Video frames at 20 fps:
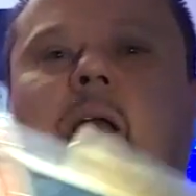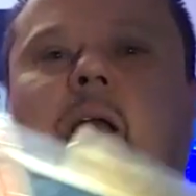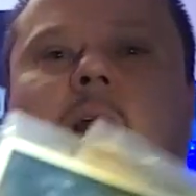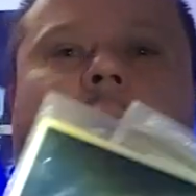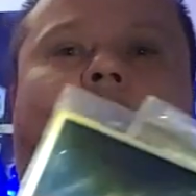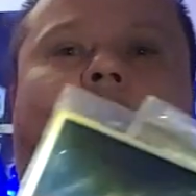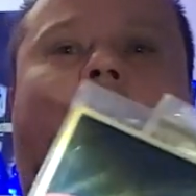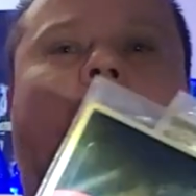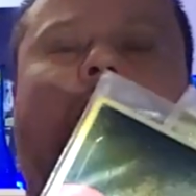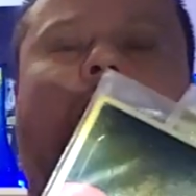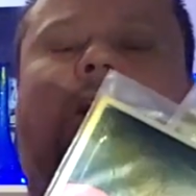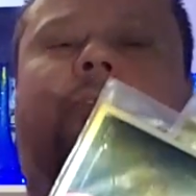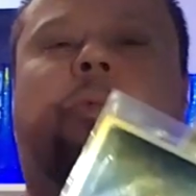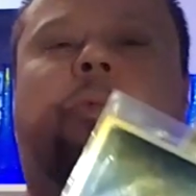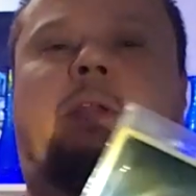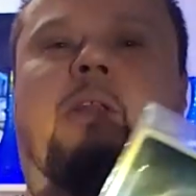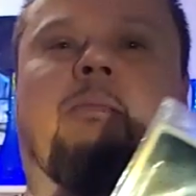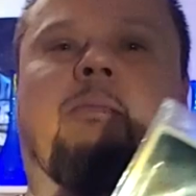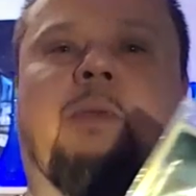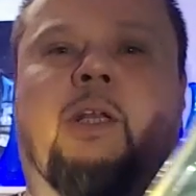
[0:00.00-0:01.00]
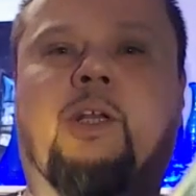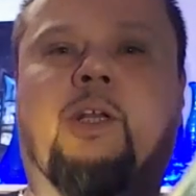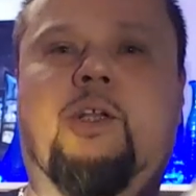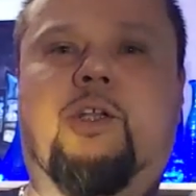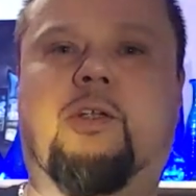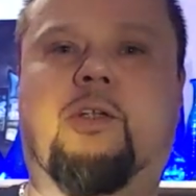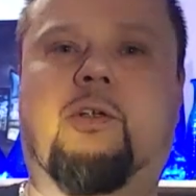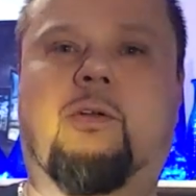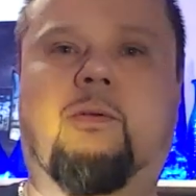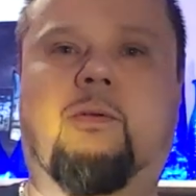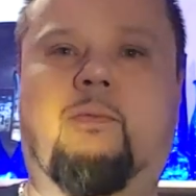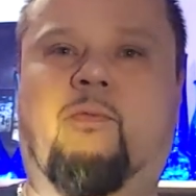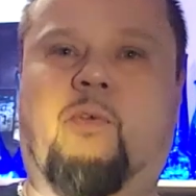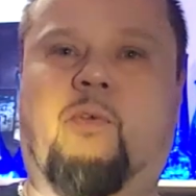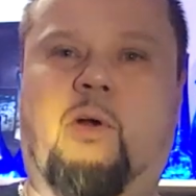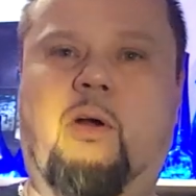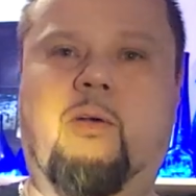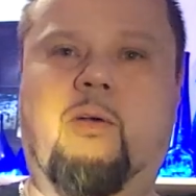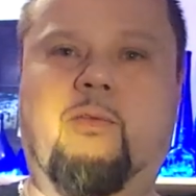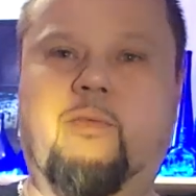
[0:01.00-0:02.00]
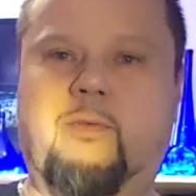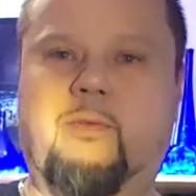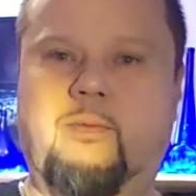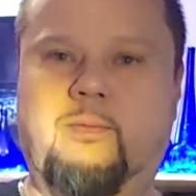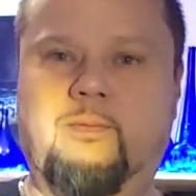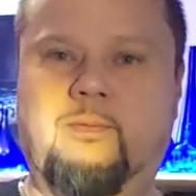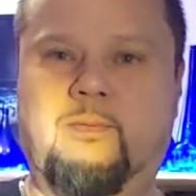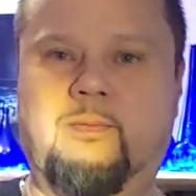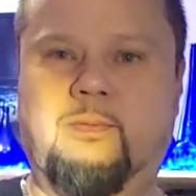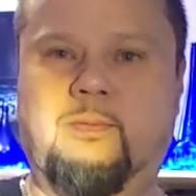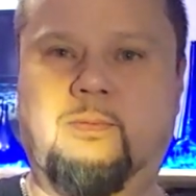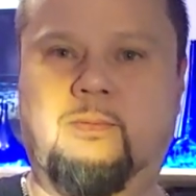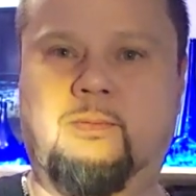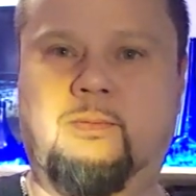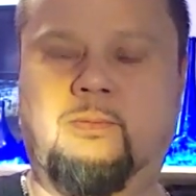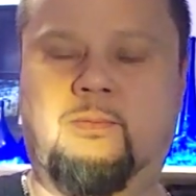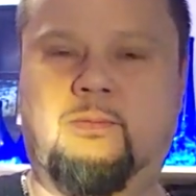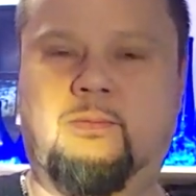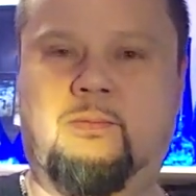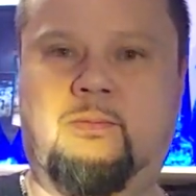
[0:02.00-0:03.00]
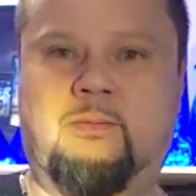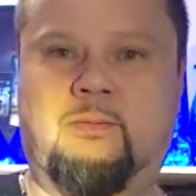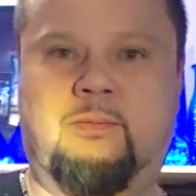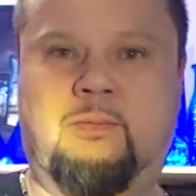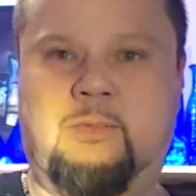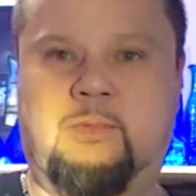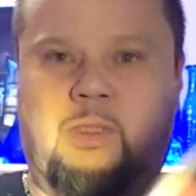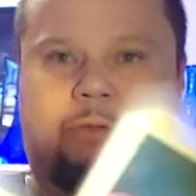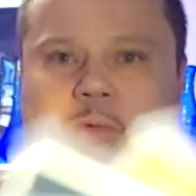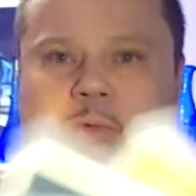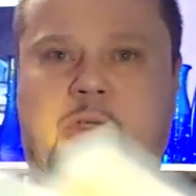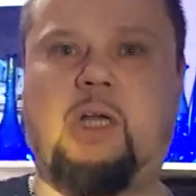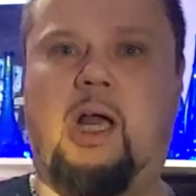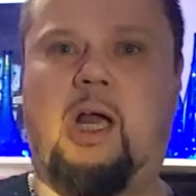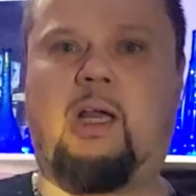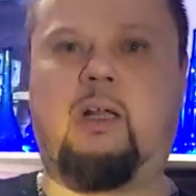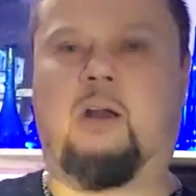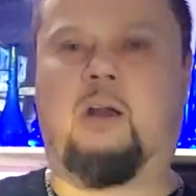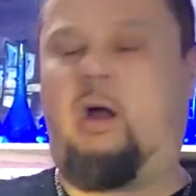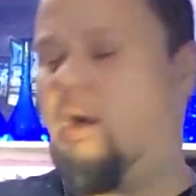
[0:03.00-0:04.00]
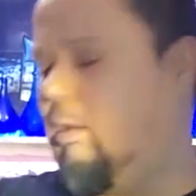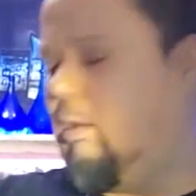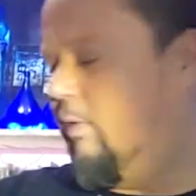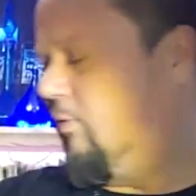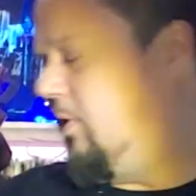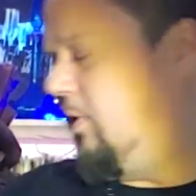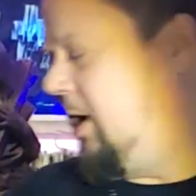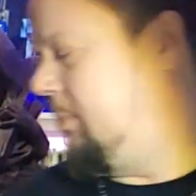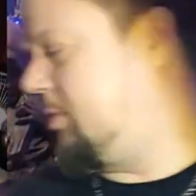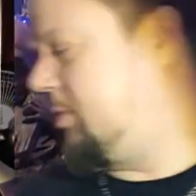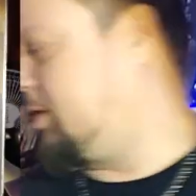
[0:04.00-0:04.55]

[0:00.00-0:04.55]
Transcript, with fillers: How can we diminish Verve? We're talking Hall of Fame